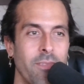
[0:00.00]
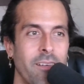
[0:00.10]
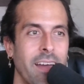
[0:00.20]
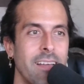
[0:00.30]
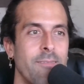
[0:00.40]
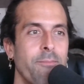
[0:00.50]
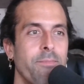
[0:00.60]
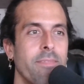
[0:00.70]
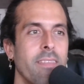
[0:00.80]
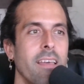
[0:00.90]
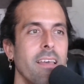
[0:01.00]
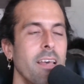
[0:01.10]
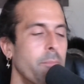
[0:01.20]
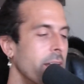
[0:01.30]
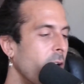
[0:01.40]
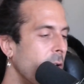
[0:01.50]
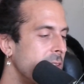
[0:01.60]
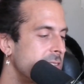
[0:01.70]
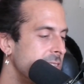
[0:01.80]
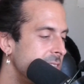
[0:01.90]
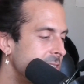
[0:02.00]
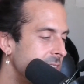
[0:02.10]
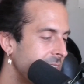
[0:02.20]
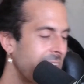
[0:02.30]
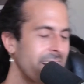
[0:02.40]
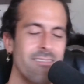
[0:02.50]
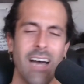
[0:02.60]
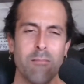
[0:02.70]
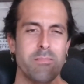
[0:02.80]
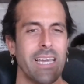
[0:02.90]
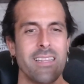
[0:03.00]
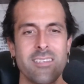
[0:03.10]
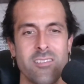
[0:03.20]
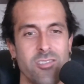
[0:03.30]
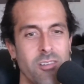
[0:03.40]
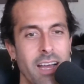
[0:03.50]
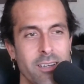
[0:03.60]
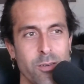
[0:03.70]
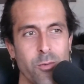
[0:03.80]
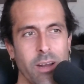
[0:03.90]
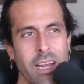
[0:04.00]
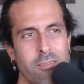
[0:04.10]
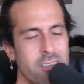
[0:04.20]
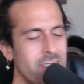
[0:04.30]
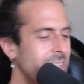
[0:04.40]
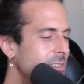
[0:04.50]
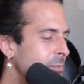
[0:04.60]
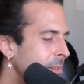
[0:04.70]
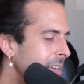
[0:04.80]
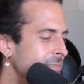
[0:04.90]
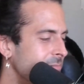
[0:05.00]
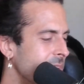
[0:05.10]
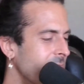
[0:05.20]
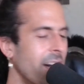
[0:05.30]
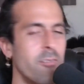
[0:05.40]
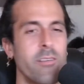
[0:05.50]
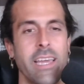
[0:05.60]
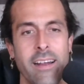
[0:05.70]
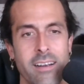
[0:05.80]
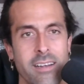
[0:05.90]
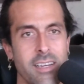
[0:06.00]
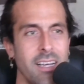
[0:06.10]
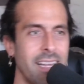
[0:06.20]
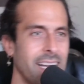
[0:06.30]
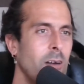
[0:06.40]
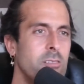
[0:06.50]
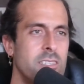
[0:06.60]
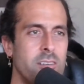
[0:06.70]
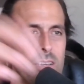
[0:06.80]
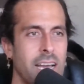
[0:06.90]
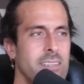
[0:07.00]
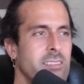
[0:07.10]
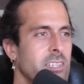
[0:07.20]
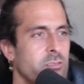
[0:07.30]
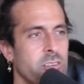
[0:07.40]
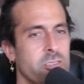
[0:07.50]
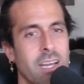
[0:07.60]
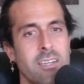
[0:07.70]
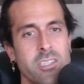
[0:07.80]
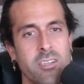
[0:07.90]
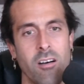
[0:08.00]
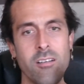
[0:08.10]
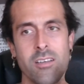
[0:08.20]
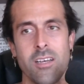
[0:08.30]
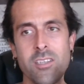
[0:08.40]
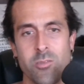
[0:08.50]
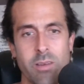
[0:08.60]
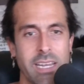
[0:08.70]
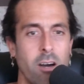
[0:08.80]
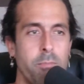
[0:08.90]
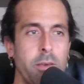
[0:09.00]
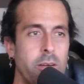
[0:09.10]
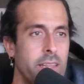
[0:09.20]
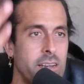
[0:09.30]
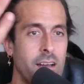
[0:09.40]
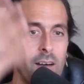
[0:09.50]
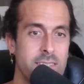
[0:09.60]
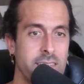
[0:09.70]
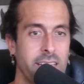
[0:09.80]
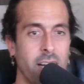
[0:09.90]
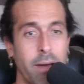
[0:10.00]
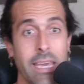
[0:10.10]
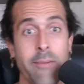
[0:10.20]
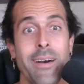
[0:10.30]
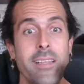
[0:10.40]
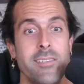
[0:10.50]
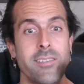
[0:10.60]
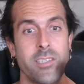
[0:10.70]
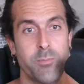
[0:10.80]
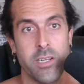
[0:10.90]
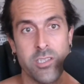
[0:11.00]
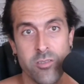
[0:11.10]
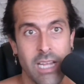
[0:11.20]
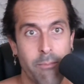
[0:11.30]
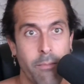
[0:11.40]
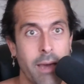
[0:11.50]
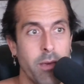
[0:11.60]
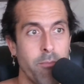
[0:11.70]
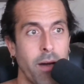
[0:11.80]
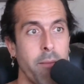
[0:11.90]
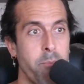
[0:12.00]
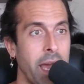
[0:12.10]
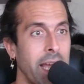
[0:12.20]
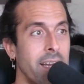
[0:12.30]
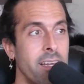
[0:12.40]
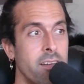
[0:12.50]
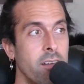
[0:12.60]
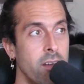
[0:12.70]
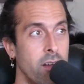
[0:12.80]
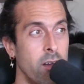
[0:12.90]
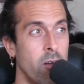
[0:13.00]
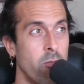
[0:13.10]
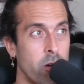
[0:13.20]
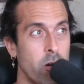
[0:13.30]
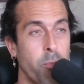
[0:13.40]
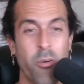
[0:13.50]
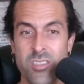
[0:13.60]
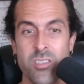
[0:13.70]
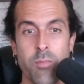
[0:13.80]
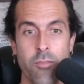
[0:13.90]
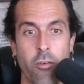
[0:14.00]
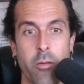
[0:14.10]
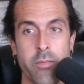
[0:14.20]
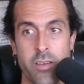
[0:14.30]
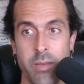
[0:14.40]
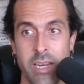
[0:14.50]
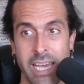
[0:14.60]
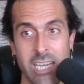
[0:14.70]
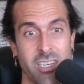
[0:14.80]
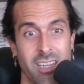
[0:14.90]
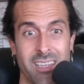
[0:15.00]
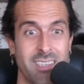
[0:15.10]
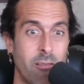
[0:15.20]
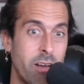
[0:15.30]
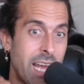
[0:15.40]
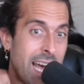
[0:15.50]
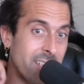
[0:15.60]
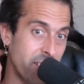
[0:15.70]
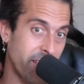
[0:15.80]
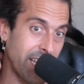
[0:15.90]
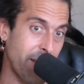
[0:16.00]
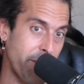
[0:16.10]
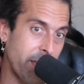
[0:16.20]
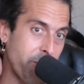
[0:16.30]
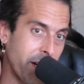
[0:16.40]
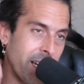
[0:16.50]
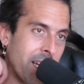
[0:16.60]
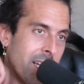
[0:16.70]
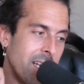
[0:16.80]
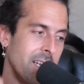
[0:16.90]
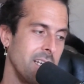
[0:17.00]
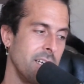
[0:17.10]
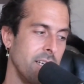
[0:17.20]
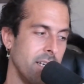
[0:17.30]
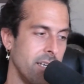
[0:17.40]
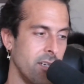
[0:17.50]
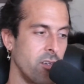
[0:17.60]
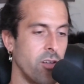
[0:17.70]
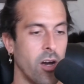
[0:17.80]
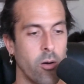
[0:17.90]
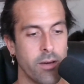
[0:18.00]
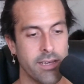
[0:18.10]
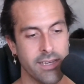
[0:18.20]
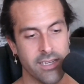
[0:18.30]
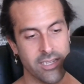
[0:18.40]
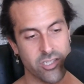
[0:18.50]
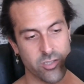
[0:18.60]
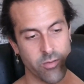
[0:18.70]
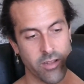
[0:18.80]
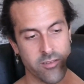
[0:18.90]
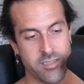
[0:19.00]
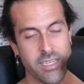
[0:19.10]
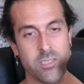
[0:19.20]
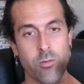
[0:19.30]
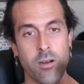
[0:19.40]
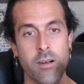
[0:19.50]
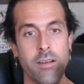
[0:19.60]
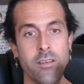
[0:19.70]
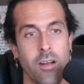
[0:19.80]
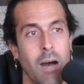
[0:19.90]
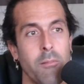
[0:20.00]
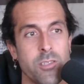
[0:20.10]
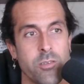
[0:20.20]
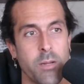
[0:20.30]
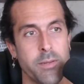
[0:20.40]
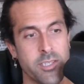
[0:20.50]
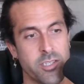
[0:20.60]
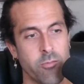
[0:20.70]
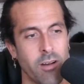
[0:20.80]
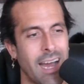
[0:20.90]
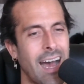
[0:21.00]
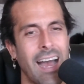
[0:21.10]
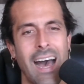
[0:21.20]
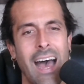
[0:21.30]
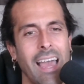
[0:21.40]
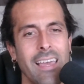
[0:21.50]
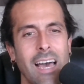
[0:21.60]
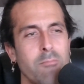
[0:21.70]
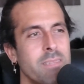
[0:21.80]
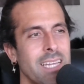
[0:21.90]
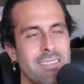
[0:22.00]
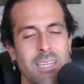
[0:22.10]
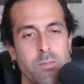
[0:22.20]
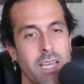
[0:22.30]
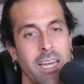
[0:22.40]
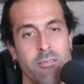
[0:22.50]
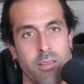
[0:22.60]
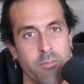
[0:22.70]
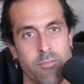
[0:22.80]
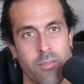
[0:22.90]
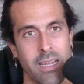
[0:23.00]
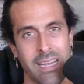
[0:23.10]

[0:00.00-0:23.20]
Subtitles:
Right? But all this is, again, I'm taking this in stride, dude. Whatever, censor me, I don't care. Like I always tell you guys, schedule your strategy call so we can help you, and then obviously get on my email list, because pretty soon that might be my main and real principal form of communication, unless I run ads if they let me. But it's just one of those things where I'm also in a position where I'm 10 steps ahead of them, right?